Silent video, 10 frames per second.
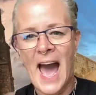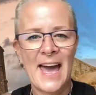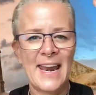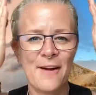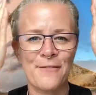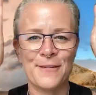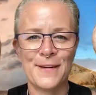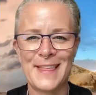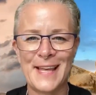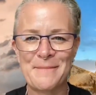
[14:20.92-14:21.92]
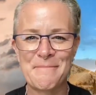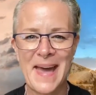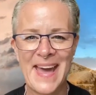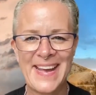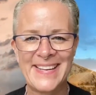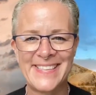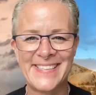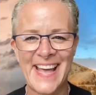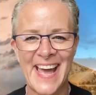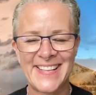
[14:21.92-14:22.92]
And then everything made
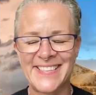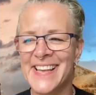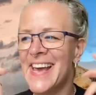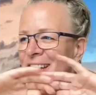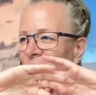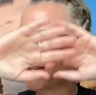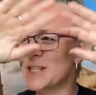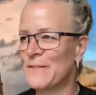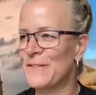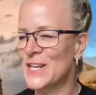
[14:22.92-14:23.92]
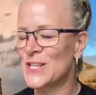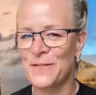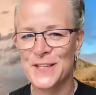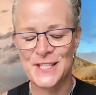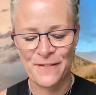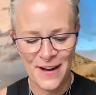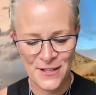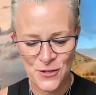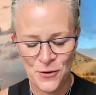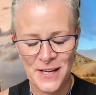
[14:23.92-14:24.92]
sense. Now, just to finish off this divine
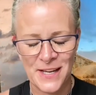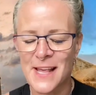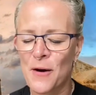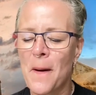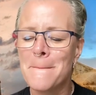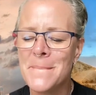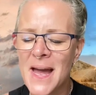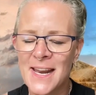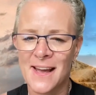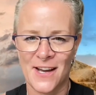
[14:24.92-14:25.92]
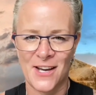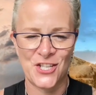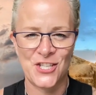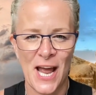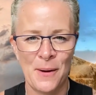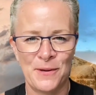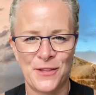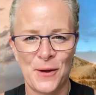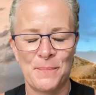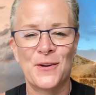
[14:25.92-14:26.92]
story, because there are many I could share with
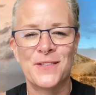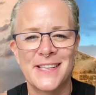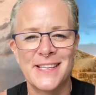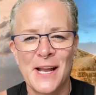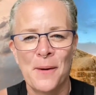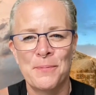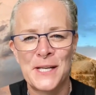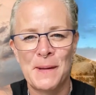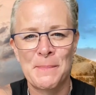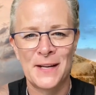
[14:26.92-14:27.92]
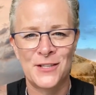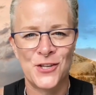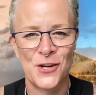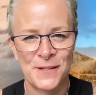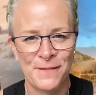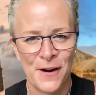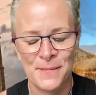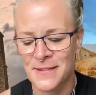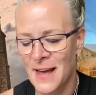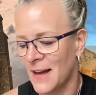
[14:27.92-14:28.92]
you, because this now brings me back to Joseph
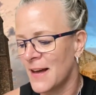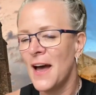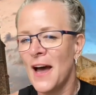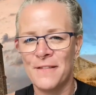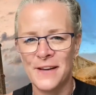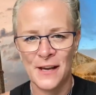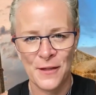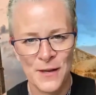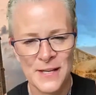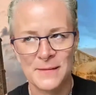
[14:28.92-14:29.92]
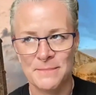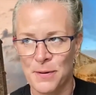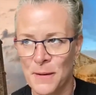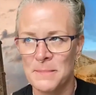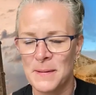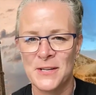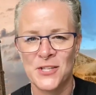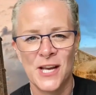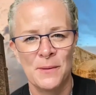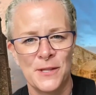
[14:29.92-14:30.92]
Arimathea, a video that is probably been
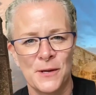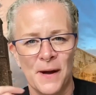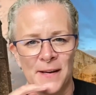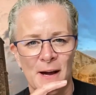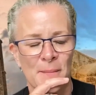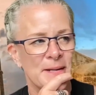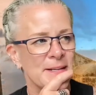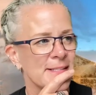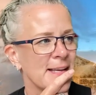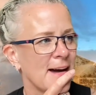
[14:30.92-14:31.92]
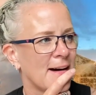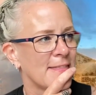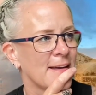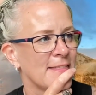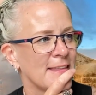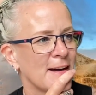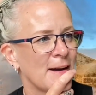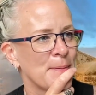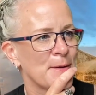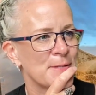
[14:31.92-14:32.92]
shared with you by now, because, yeah, I think
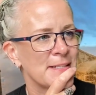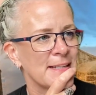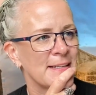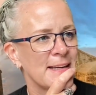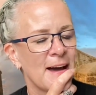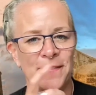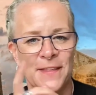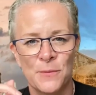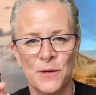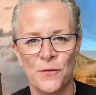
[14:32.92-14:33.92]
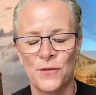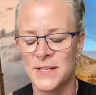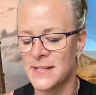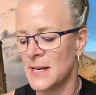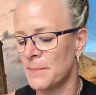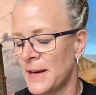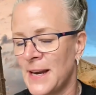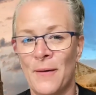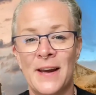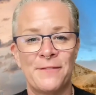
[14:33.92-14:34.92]
I'm posting it. Yeah, I think you would have already seen it by
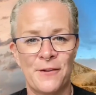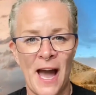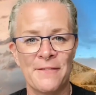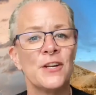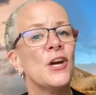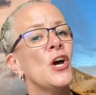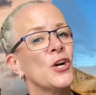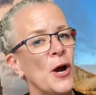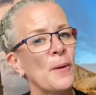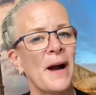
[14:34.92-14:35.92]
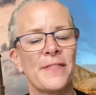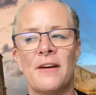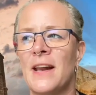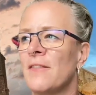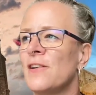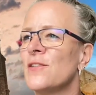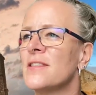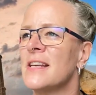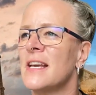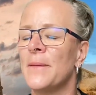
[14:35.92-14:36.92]
now. And if you haven't, go back there and have a look,
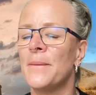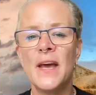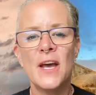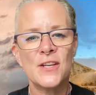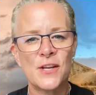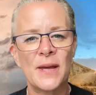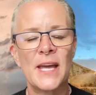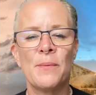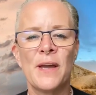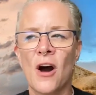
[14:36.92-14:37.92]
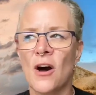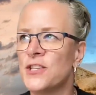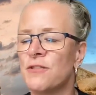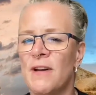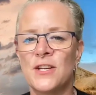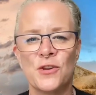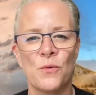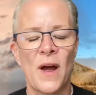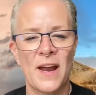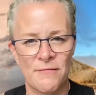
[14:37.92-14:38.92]
see. So here we are, torrential
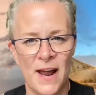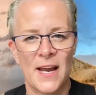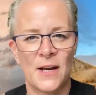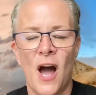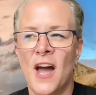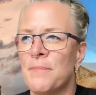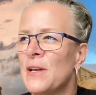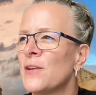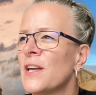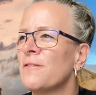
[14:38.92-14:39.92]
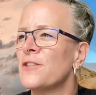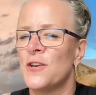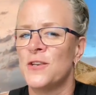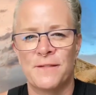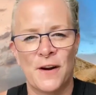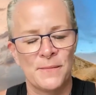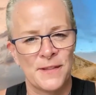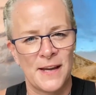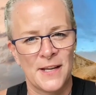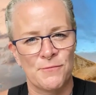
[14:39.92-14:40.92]
rain. I've been looking for Joseph
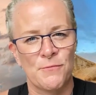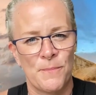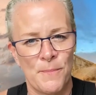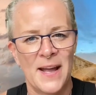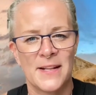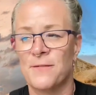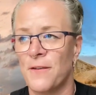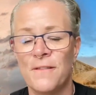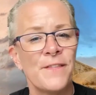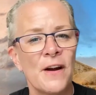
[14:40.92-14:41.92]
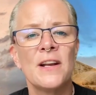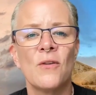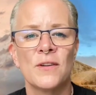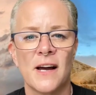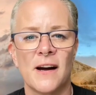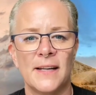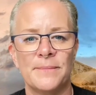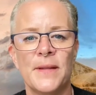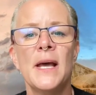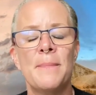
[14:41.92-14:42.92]
Arimathea's remains for a very long
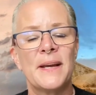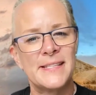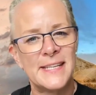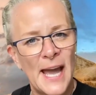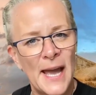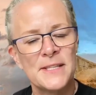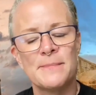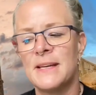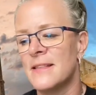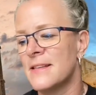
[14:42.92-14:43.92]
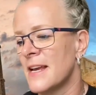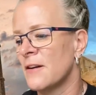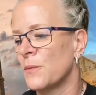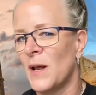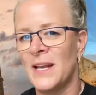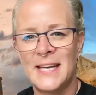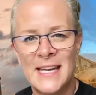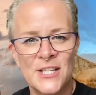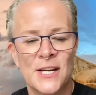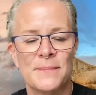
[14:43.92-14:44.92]
time, because he came to me in the sacred well in
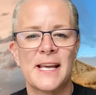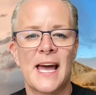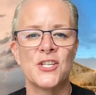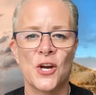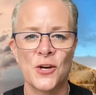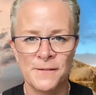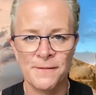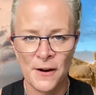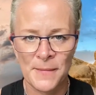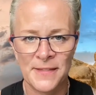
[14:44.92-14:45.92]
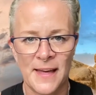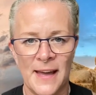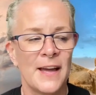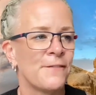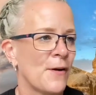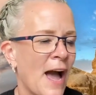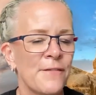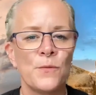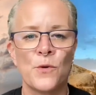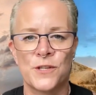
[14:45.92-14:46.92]
Egypt. And Joseph Arimathea, if you
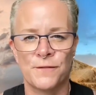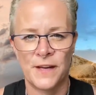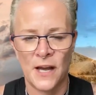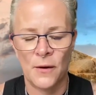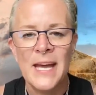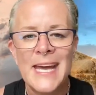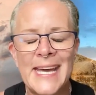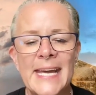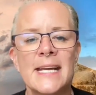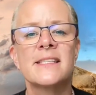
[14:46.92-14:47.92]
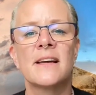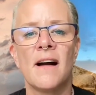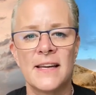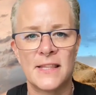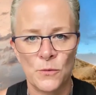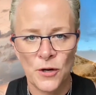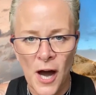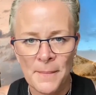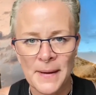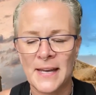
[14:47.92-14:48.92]
haven't watched the video, he is the guide that will
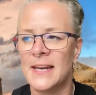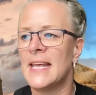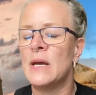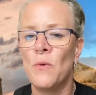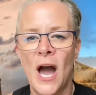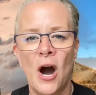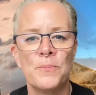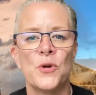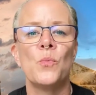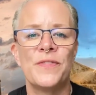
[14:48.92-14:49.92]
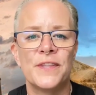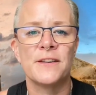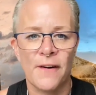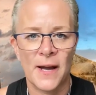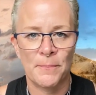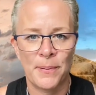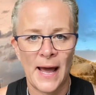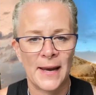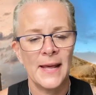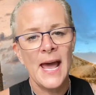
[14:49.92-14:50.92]
come in and he will help you with the divine
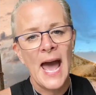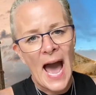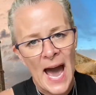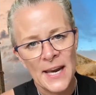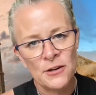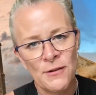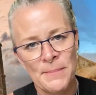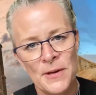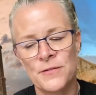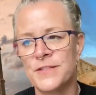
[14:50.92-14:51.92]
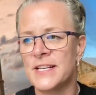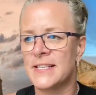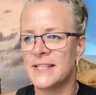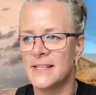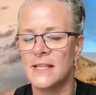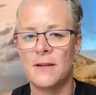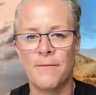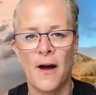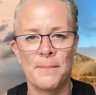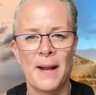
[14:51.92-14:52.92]
plan. Anna, grandmother of Jesus, is the
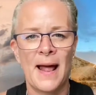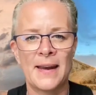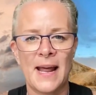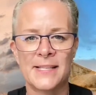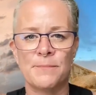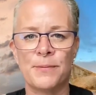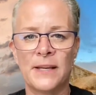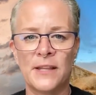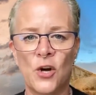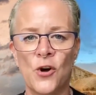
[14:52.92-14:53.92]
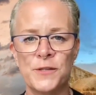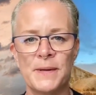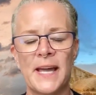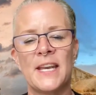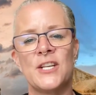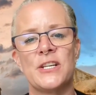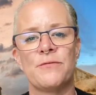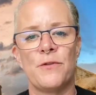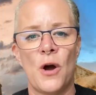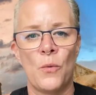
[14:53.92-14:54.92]
divine plan, as in bringing the cosmic energy
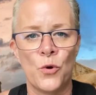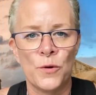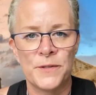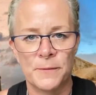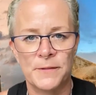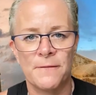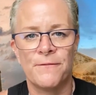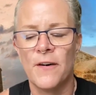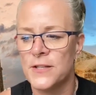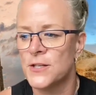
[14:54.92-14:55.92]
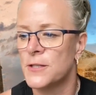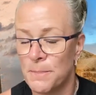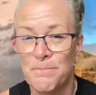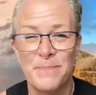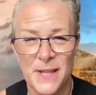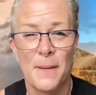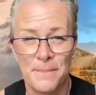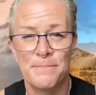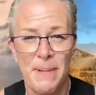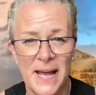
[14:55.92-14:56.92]
through her womb to
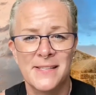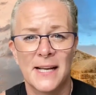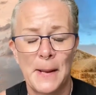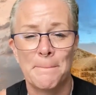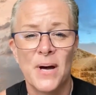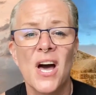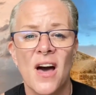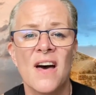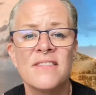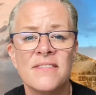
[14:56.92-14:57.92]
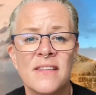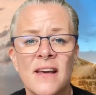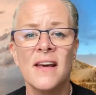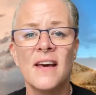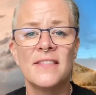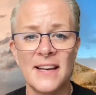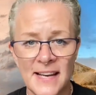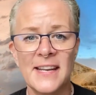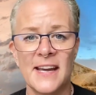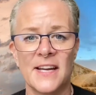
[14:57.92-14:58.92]
basically birth the
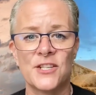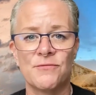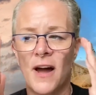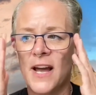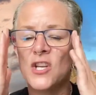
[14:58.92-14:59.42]
lineage, right?